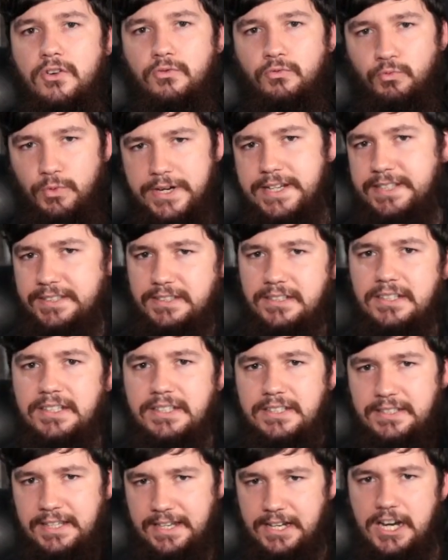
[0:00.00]
Recently,
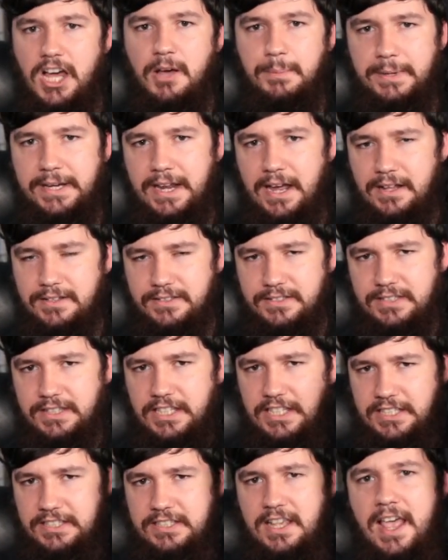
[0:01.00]
GitHub announced
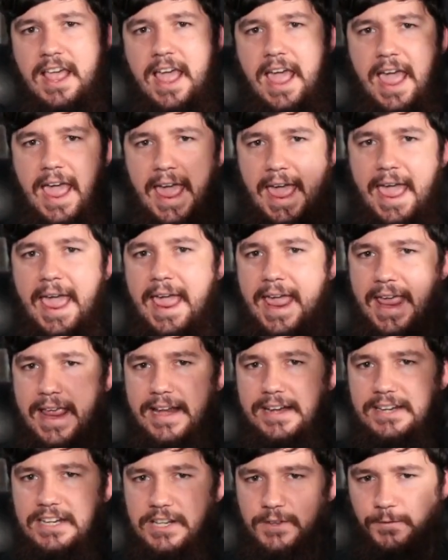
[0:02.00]
this
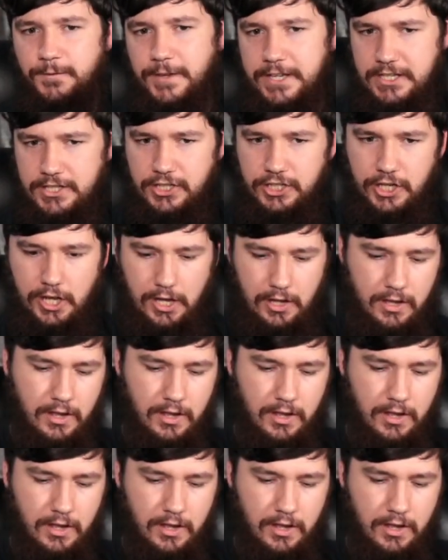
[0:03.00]
handy feature.